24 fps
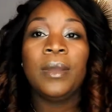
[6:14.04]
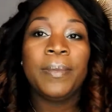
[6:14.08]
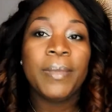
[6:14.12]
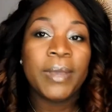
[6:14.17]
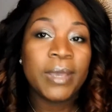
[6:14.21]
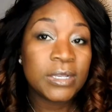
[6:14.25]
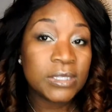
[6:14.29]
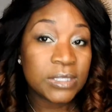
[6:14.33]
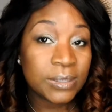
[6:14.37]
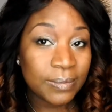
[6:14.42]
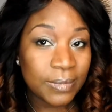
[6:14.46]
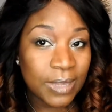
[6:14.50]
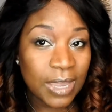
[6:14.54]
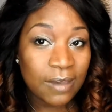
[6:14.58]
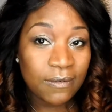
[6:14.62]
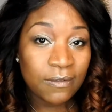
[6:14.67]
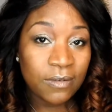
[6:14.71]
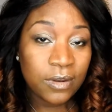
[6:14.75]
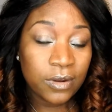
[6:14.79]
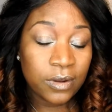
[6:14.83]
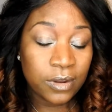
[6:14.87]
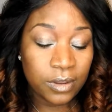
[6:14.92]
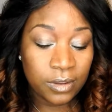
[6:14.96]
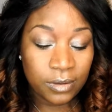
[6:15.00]
because I'm not
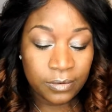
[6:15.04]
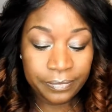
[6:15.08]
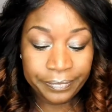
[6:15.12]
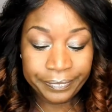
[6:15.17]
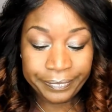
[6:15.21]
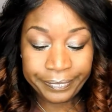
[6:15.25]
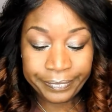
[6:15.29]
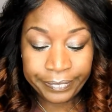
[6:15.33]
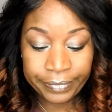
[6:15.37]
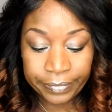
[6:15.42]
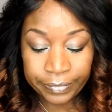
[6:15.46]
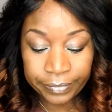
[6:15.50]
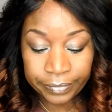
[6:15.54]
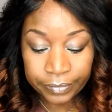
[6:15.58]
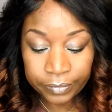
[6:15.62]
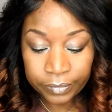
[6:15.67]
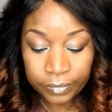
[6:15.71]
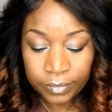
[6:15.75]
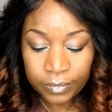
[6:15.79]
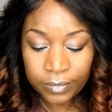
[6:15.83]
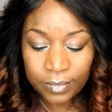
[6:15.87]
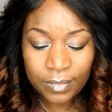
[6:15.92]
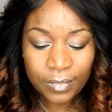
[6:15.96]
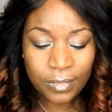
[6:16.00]
very
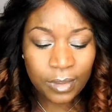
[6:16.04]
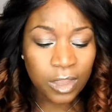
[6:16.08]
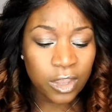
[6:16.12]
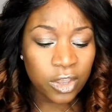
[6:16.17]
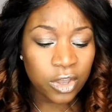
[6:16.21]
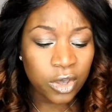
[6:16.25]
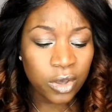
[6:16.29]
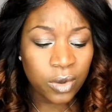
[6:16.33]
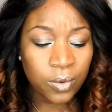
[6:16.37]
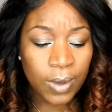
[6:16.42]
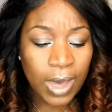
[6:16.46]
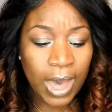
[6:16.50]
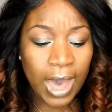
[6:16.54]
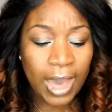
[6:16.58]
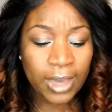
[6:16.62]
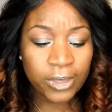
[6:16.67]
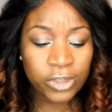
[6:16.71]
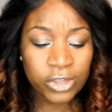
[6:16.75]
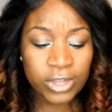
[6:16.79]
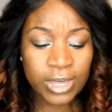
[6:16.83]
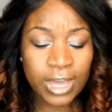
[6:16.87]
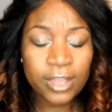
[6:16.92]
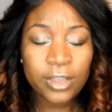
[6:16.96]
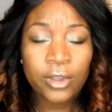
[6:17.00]
good with
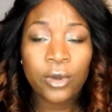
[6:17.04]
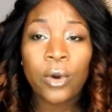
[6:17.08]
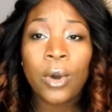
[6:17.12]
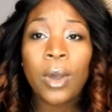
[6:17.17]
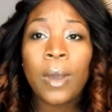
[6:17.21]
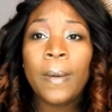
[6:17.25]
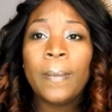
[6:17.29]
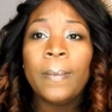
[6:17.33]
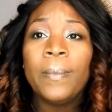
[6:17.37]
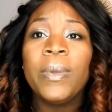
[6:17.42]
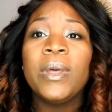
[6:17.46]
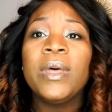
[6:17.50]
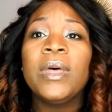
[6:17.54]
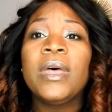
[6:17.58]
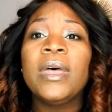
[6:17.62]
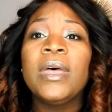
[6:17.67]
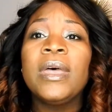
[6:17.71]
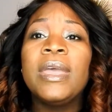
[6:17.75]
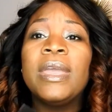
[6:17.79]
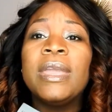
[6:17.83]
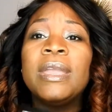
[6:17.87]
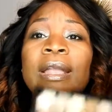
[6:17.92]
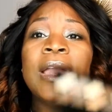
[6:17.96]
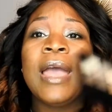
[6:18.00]
eyeshadow,
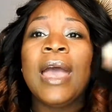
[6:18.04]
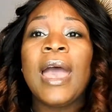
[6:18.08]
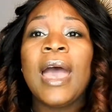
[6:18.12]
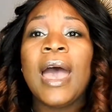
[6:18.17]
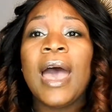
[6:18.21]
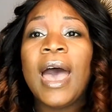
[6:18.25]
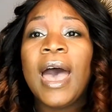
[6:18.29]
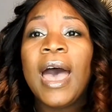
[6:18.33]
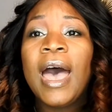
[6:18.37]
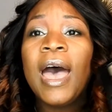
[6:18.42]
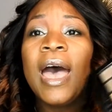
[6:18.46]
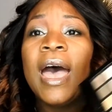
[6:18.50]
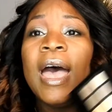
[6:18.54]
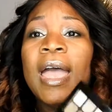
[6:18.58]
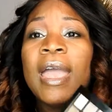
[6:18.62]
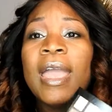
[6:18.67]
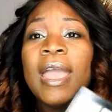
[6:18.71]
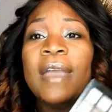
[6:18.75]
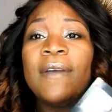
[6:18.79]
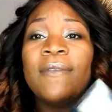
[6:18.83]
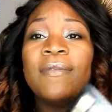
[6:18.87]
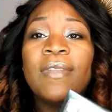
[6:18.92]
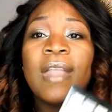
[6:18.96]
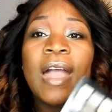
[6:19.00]
but I
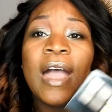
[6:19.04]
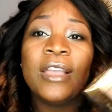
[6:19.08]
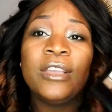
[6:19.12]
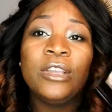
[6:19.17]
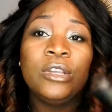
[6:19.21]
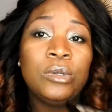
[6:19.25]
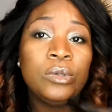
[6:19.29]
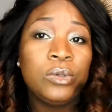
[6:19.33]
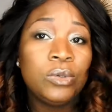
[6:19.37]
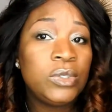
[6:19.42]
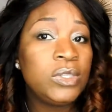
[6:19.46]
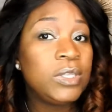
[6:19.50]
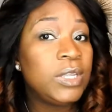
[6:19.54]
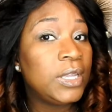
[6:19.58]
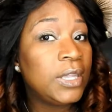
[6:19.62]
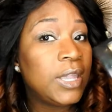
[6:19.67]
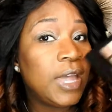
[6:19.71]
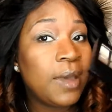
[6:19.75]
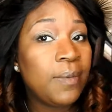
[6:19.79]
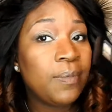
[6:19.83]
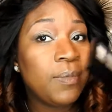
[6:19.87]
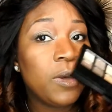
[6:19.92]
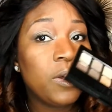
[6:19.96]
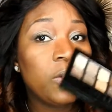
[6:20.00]
have not used it
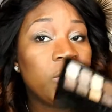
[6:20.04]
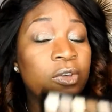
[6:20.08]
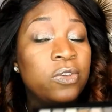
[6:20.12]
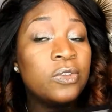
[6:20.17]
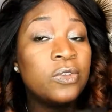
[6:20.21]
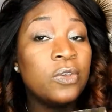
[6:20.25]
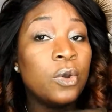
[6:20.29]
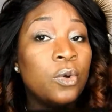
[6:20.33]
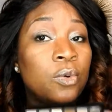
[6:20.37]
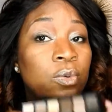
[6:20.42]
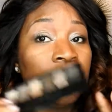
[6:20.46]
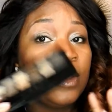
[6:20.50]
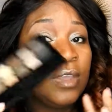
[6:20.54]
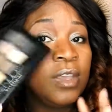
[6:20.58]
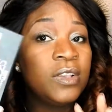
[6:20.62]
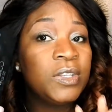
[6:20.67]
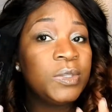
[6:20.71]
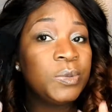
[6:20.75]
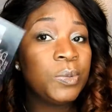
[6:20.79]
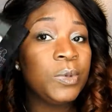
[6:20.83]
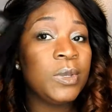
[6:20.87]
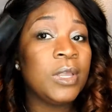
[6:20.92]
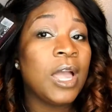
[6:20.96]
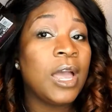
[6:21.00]
that much. So this
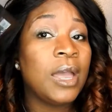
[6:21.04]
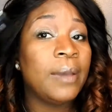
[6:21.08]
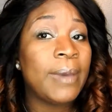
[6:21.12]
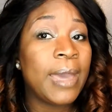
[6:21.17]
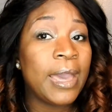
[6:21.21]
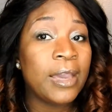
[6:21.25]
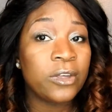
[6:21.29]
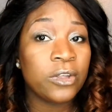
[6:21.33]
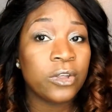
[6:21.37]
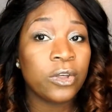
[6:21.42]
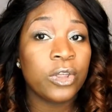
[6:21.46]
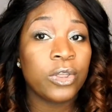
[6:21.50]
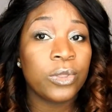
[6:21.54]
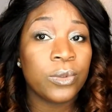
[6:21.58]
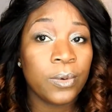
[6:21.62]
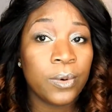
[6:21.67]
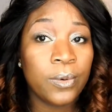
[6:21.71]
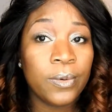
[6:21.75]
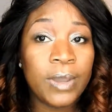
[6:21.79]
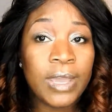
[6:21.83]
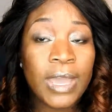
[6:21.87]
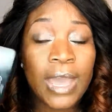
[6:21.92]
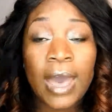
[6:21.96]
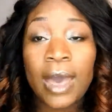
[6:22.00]
one I'm actually
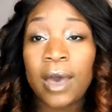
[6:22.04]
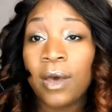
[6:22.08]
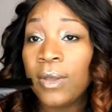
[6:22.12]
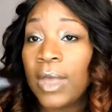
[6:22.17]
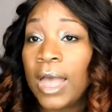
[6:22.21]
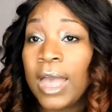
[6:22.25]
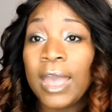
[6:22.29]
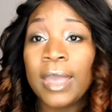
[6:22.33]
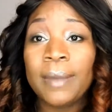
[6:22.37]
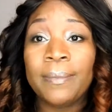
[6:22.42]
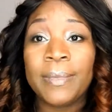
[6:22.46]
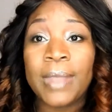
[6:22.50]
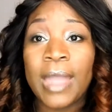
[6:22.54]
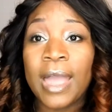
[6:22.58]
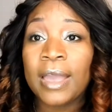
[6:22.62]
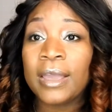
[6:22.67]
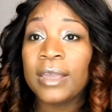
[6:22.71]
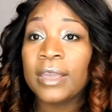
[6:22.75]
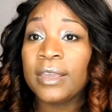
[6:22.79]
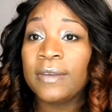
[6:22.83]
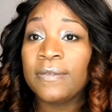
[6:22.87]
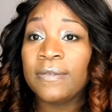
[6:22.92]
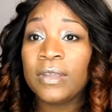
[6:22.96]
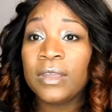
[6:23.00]
throwing out. I
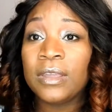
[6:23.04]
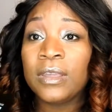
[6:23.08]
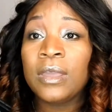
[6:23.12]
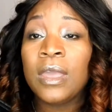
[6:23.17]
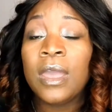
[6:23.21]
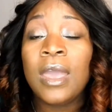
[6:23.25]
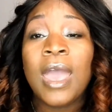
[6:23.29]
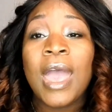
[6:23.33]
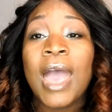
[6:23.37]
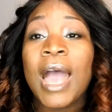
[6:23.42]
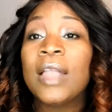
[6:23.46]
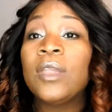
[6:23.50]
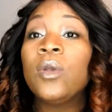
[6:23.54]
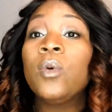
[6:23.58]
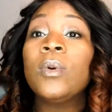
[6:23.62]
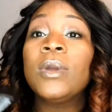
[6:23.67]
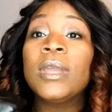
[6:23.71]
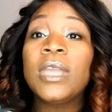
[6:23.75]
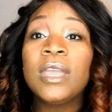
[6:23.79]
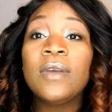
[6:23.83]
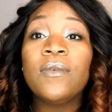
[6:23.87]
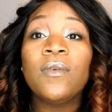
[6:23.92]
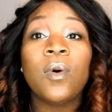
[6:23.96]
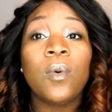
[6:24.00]
don't
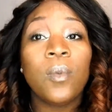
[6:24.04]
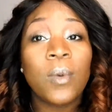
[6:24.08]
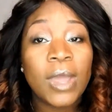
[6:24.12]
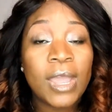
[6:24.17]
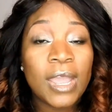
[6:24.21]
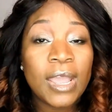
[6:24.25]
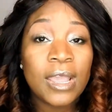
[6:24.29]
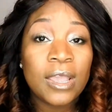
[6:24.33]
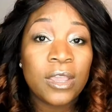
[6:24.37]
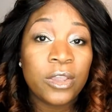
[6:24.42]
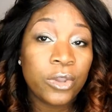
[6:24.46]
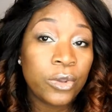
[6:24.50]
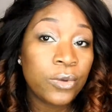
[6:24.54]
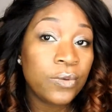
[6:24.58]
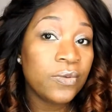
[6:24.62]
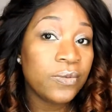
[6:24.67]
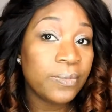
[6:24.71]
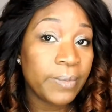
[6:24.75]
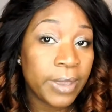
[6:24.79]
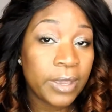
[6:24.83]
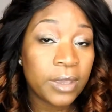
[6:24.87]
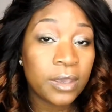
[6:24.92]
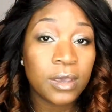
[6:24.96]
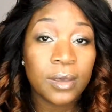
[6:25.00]
give away used
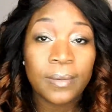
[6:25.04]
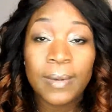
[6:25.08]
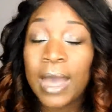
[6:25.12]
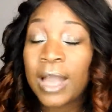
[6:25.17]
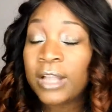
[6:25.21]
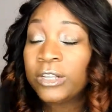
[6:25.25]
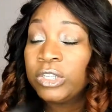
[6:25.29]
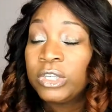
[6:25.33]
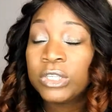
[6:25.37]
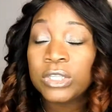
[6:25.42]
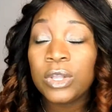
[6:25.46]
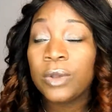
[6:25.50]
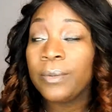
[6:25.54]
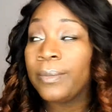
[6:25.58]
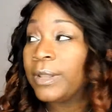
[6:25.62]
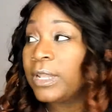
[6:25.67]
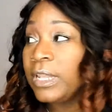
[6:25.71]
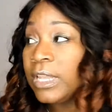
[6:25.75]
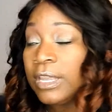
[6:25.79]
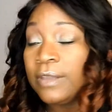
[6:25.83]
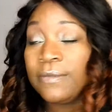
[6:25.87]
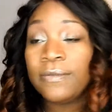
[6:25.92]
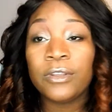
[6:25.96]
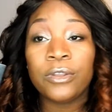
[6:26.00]
makeup. I just don't
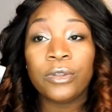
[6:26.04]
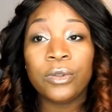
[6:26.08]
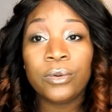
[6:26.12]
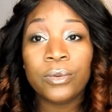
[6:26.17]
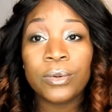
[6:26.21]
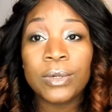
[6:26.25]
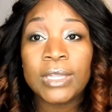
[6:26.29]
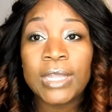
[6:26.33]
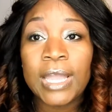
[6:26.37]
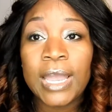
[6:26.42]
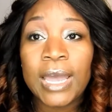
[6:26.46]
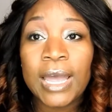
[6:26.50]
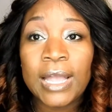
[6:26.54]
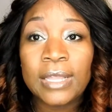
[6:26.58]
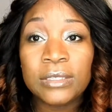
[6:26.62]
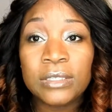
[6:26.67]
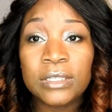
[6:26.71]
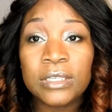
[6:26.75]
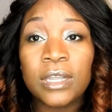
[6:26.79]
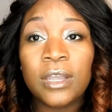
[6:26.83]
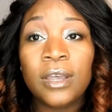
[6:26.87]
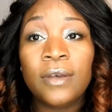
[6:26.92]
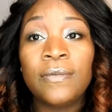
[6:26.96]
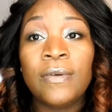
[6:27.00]
believe in doing that kind of
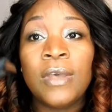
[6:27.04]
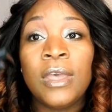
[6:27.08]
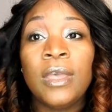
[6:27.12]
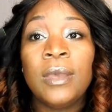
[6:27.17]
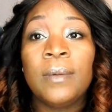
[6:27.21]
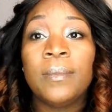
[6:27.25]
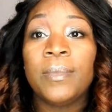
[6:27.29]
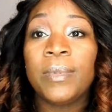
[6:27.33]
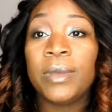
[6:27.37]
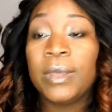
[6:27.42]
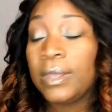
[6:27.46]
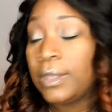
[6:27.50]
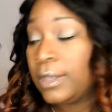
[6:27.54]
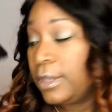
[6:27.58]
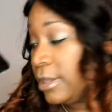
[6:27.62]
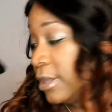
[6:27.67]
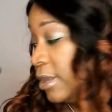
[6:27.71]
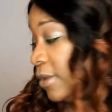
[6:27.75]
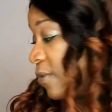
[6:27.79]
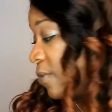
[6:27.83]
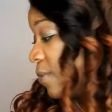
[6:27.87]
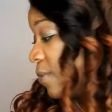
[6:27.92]
stuff. But this